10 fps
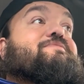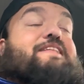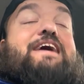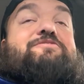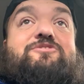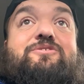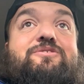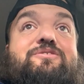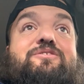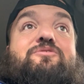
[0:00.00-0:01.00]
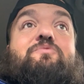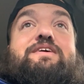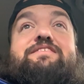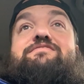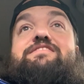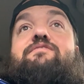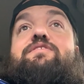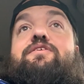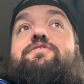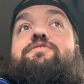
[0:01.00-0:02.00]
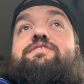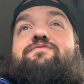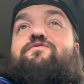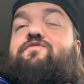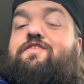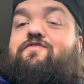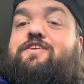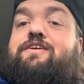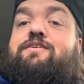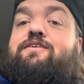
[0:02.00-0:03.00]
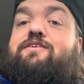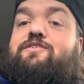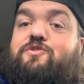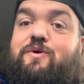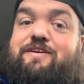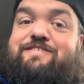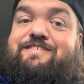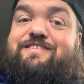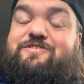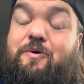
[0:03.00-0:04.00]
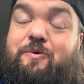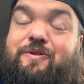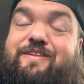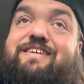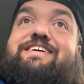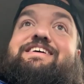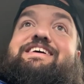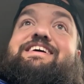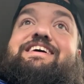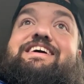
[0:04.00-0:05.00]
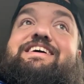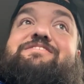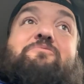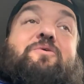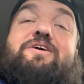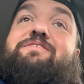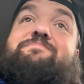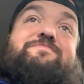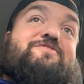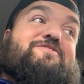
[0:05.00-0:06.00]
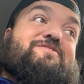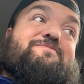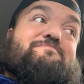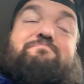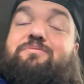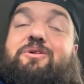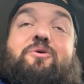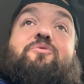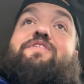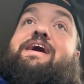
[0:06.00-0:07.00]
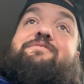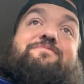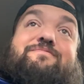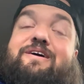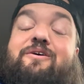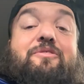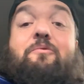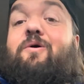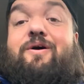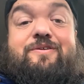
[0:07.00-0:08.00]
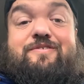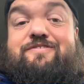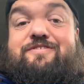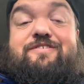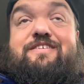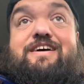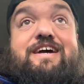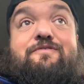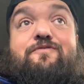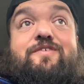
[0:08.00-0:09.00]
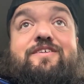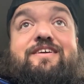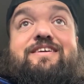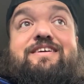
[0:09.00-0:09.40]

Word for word: Last year, we hit 750 toys total, so we're gonna blow that out of the water this year. I have a feeling.